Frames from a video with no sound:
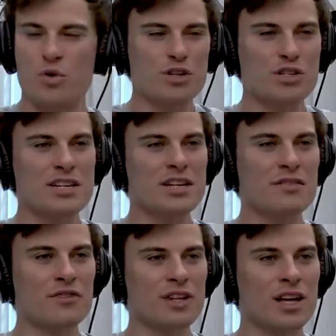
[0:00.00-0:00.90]
What has she
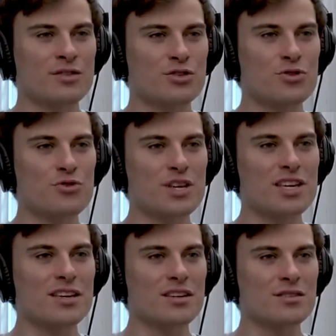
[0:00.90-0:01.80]
done for the last 2
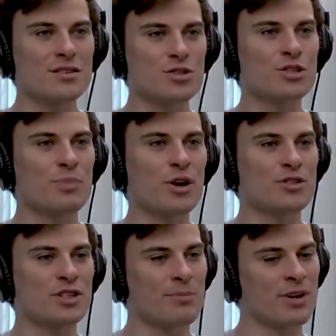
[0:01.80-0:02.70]
years? Just
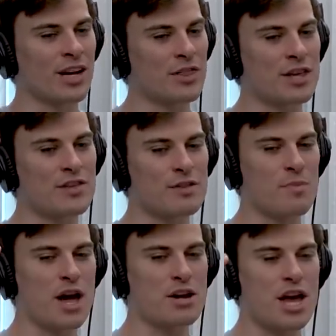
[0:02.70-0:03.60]
posted up being like, this is
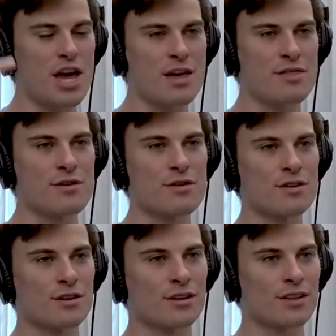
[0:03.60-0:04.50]
my Nath.
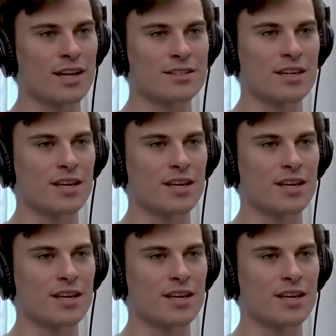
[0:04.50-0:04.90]
That's it.